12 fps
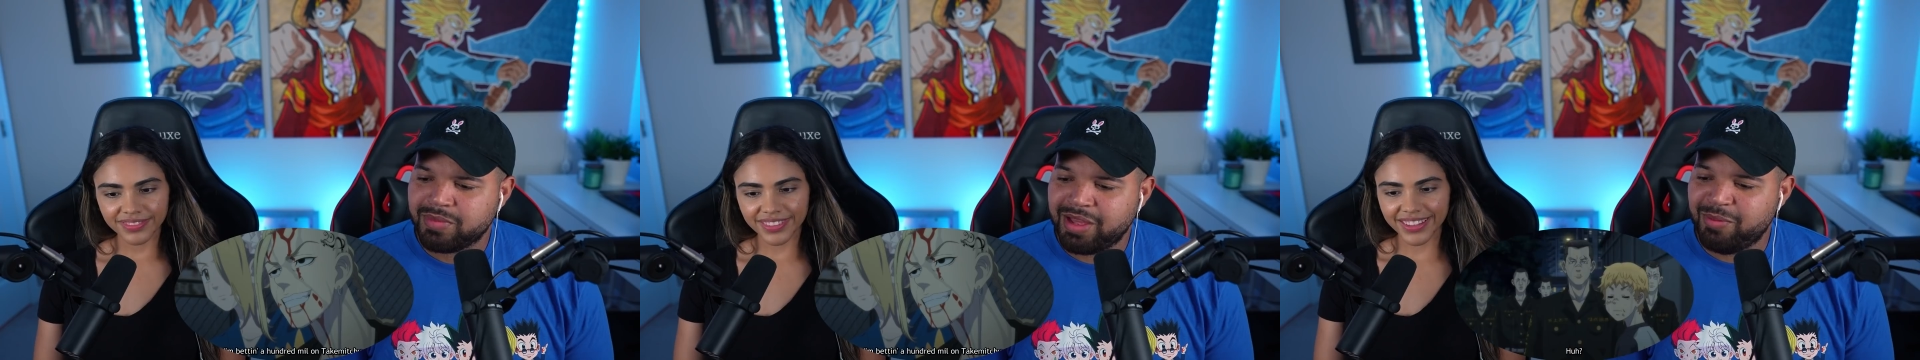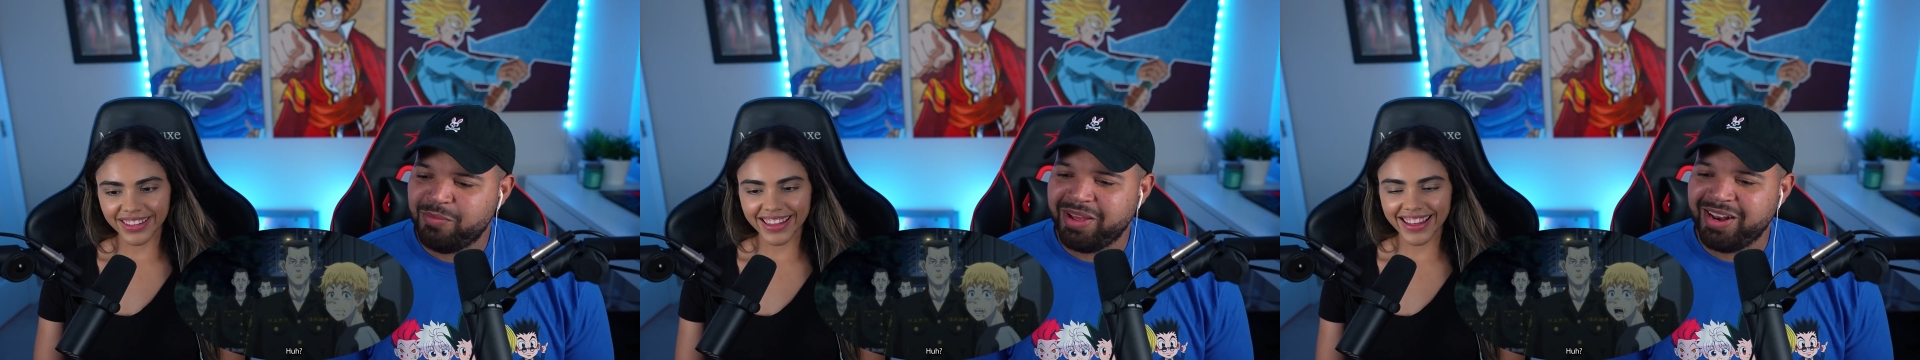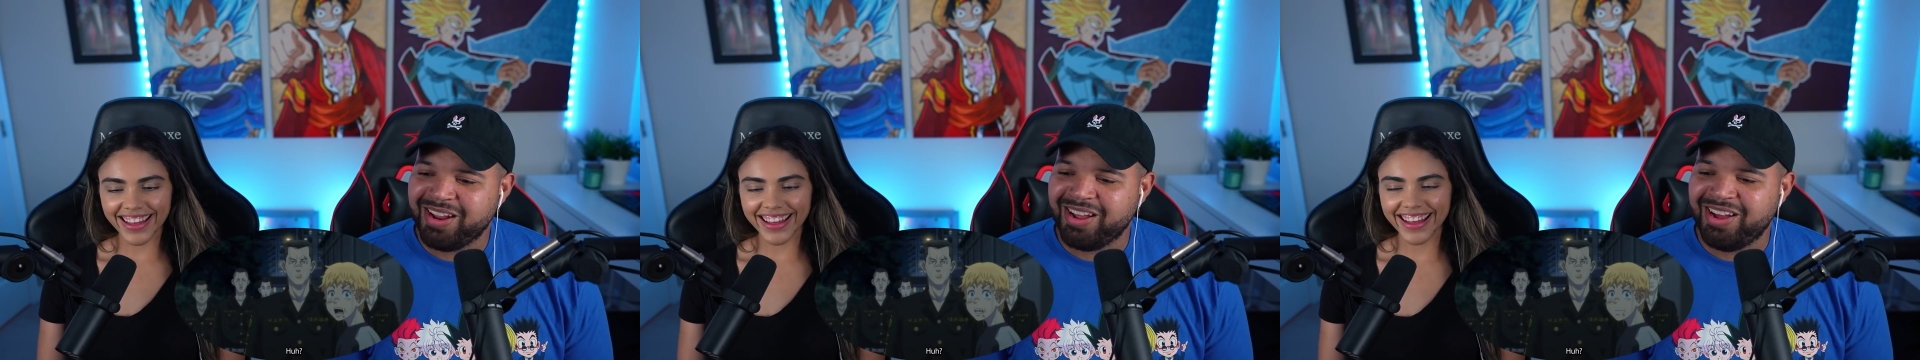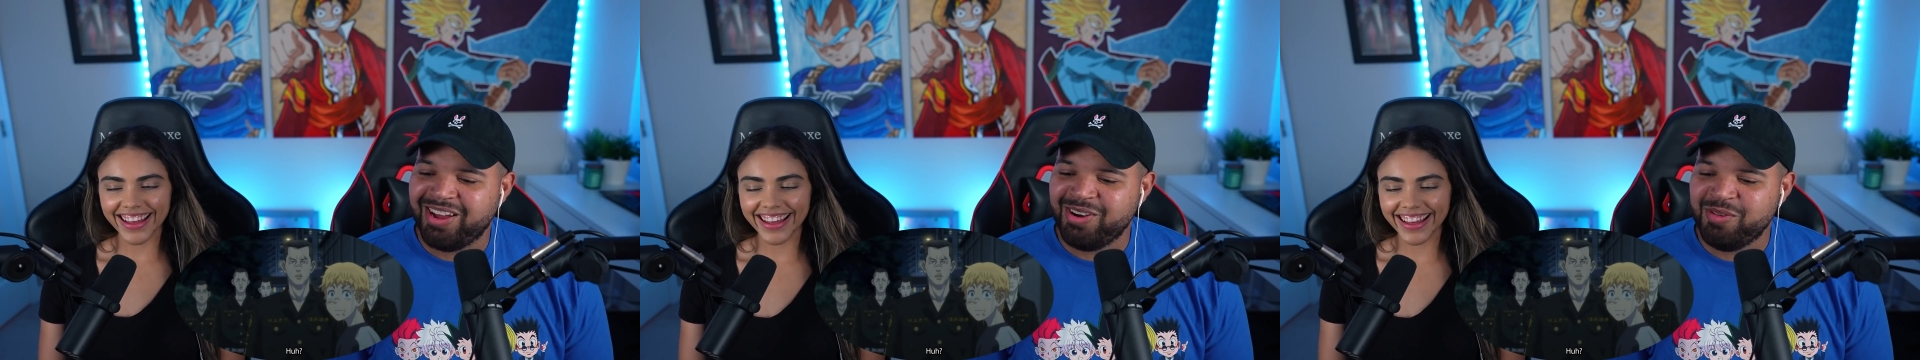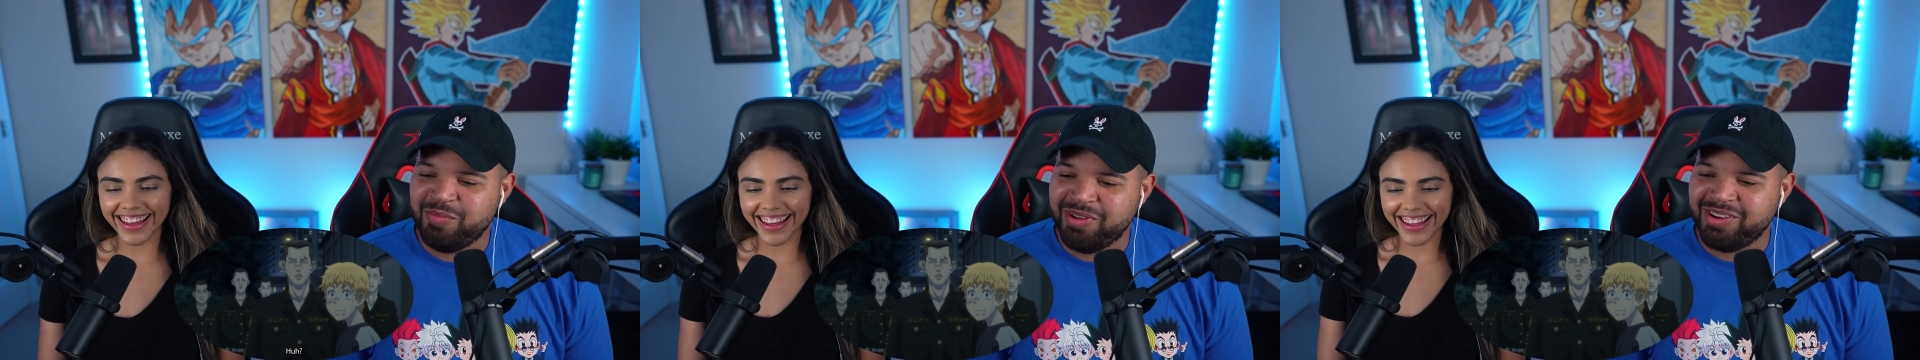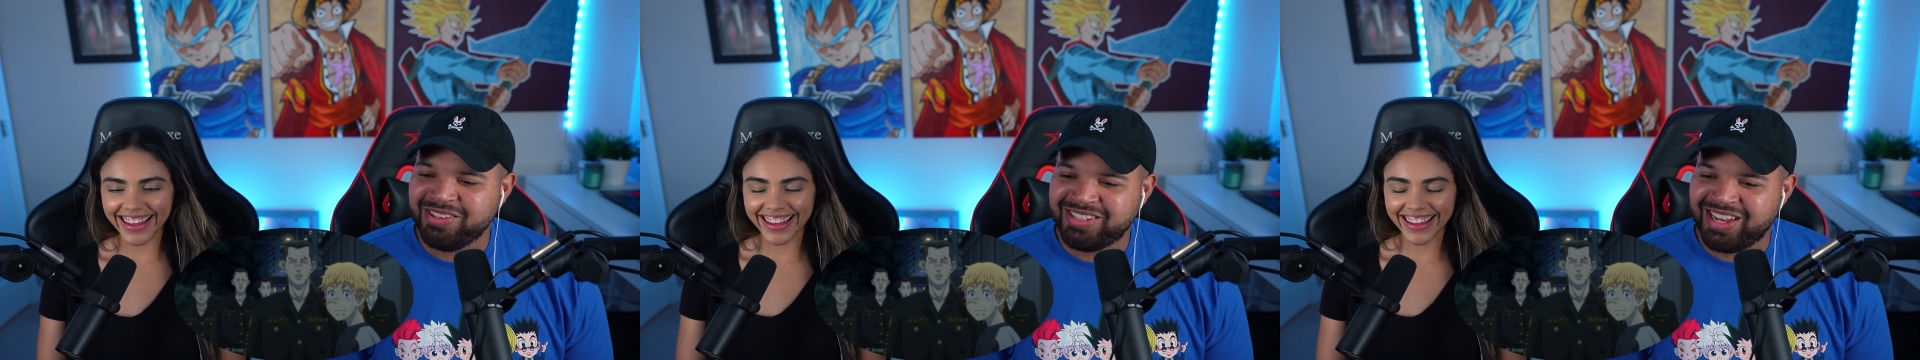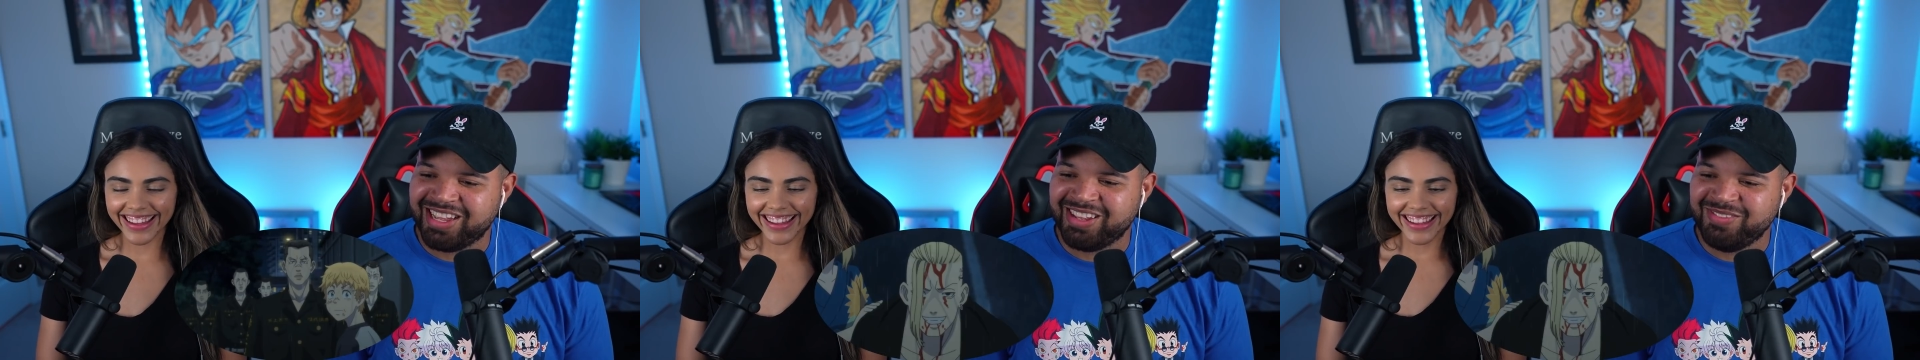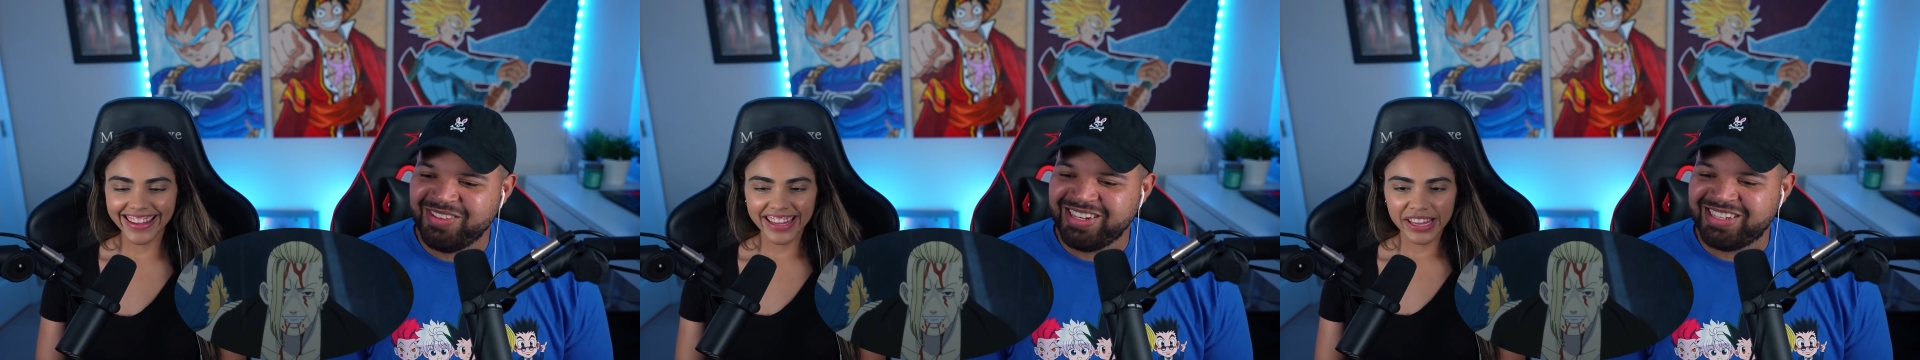Speaker 1: I'm betting 100 mil on
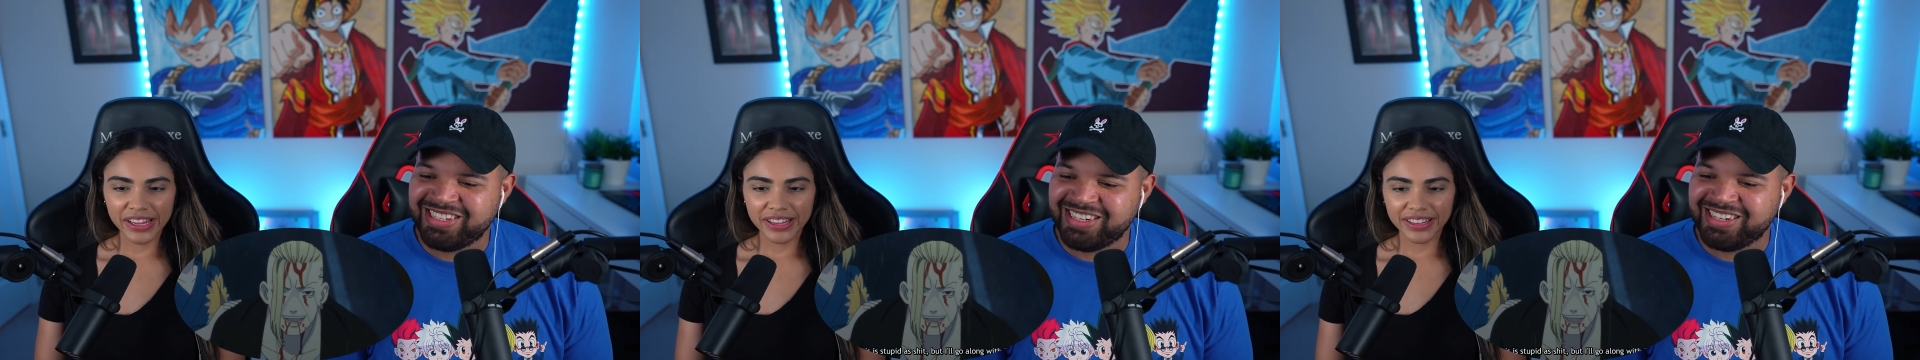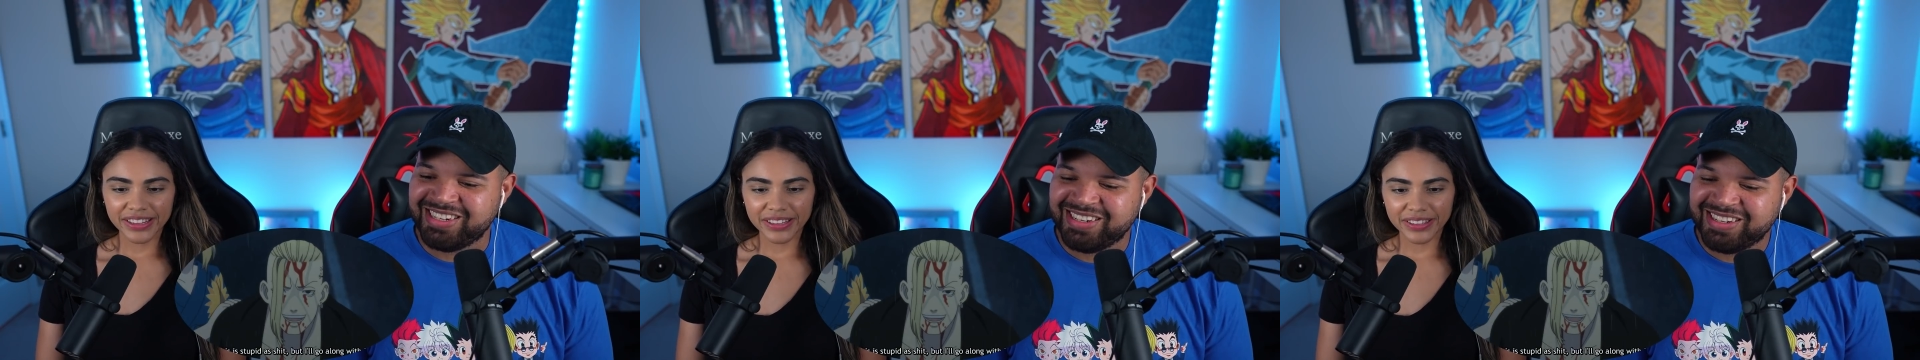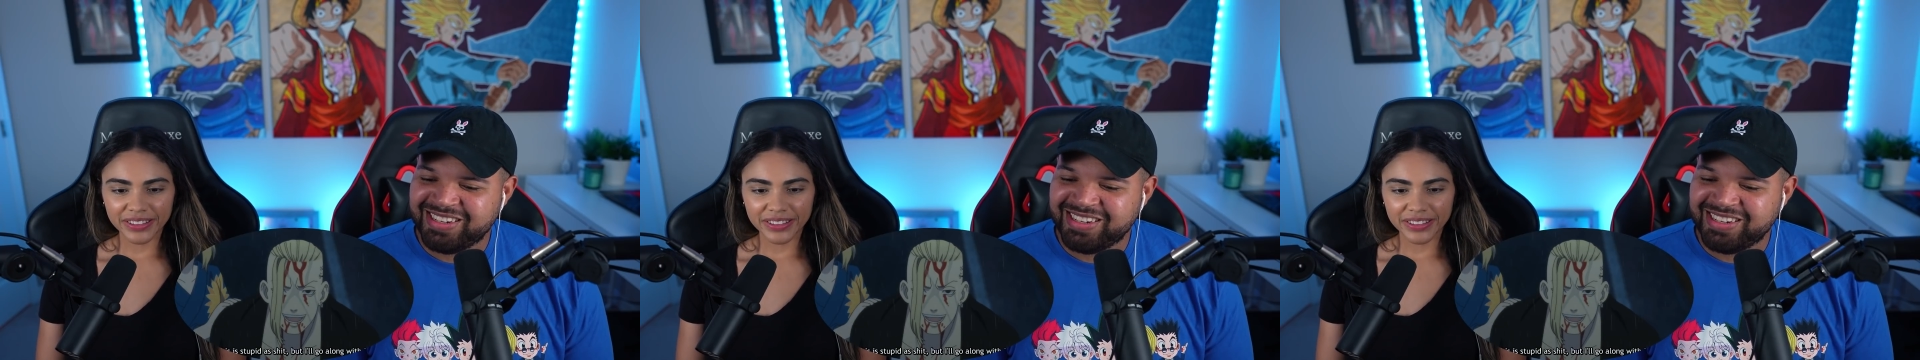Takemichi.